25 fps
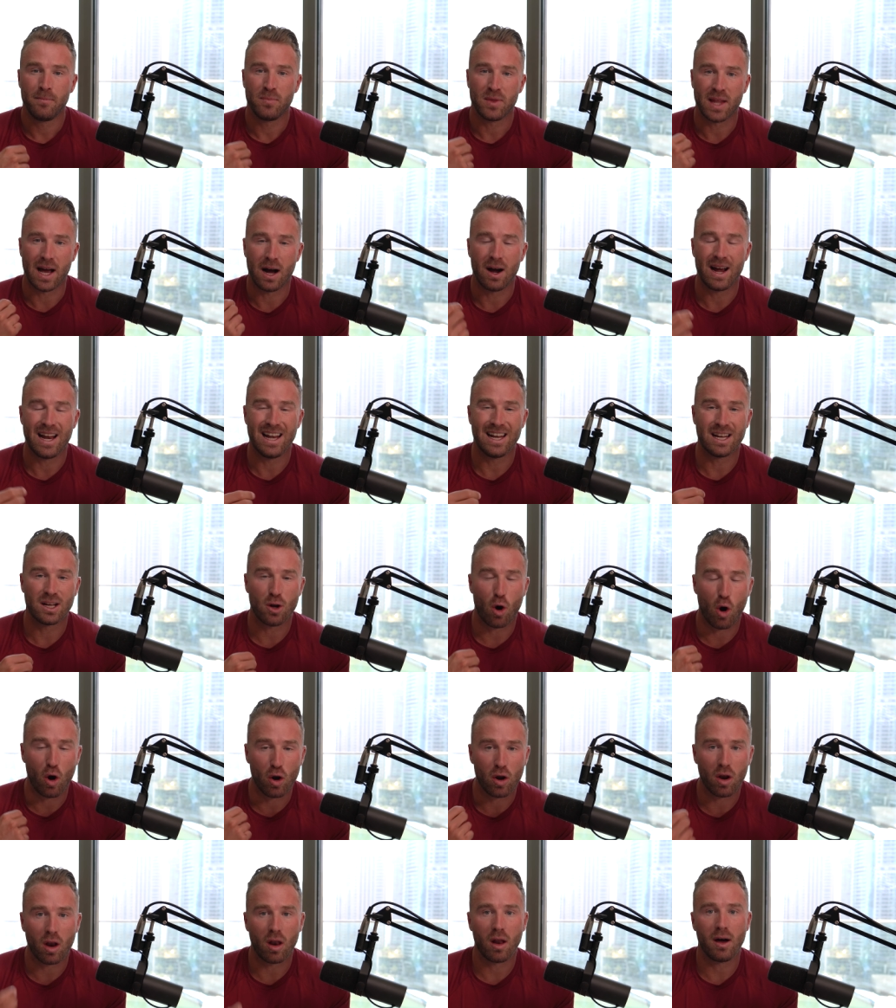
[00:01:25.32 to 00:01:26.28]
Now, in an
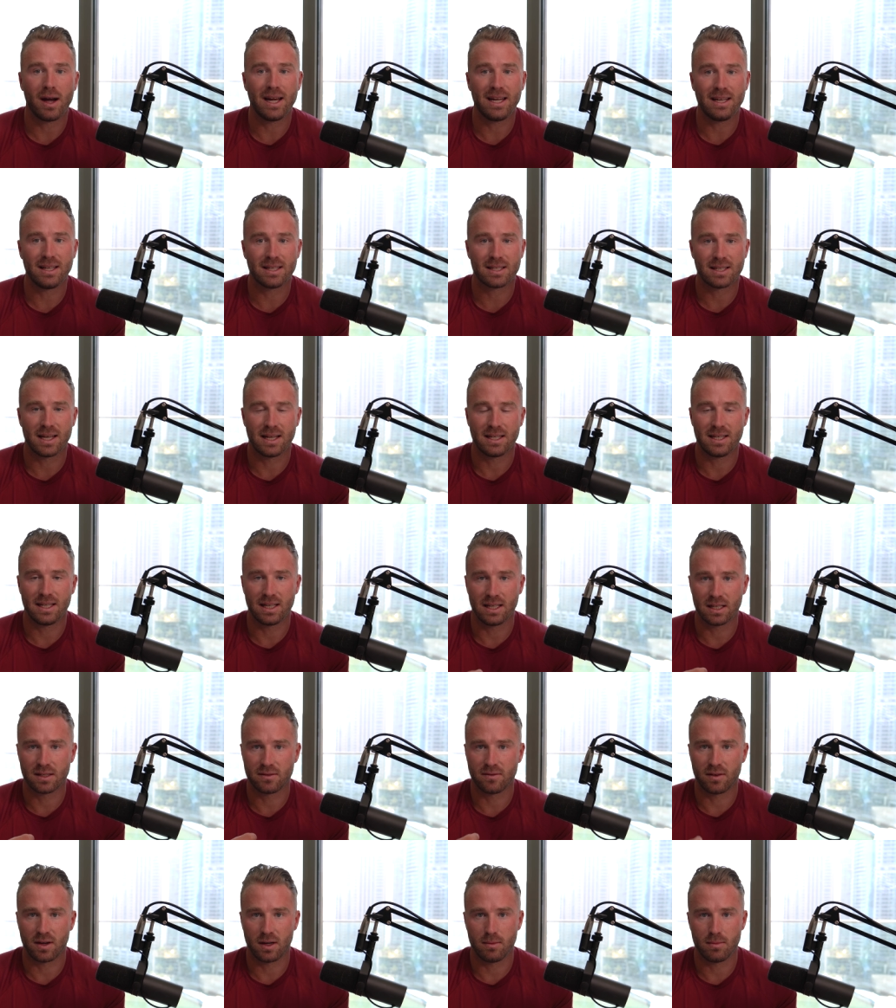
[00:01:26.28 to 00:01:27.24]
online setting,
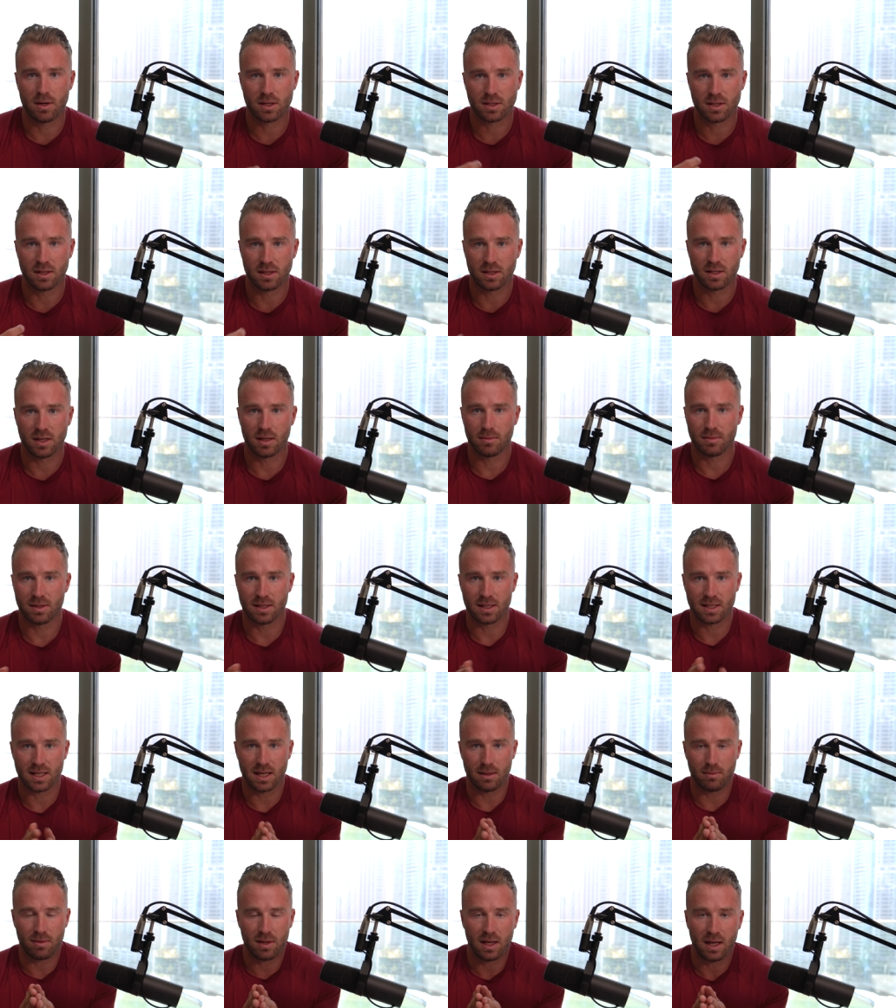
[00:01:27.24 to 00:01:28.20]
it's very much in terms of the
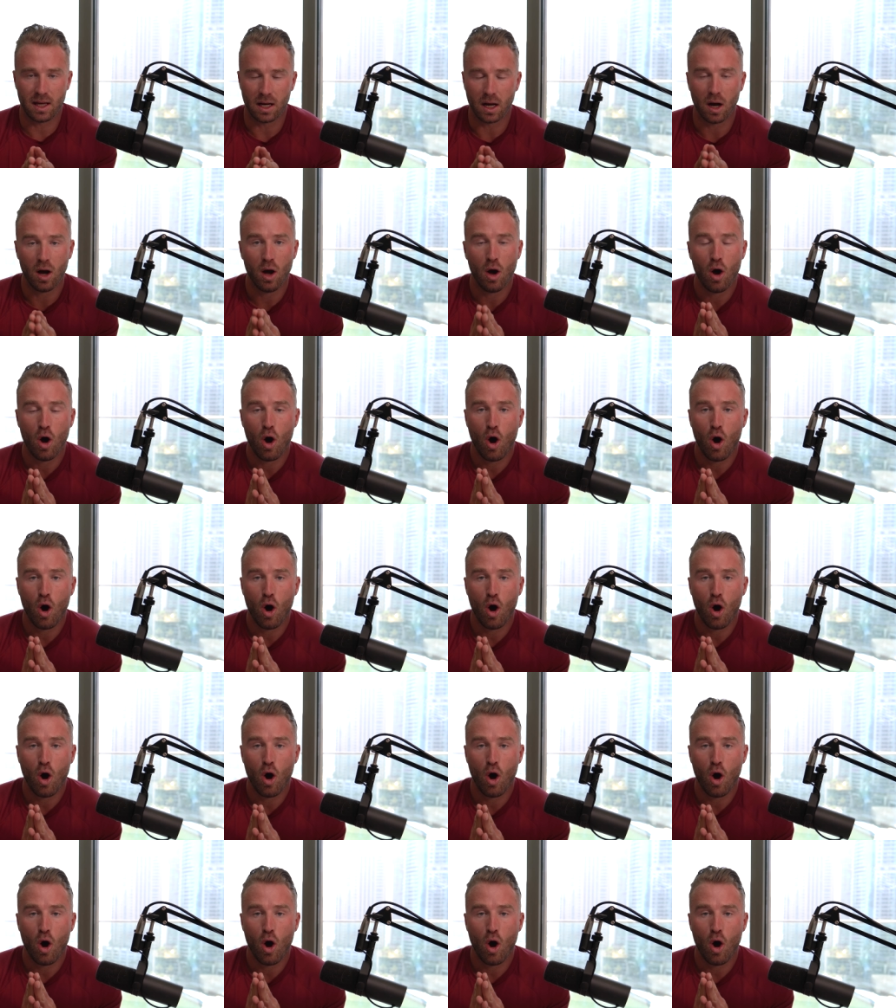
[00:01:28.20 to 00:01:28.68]
same thing.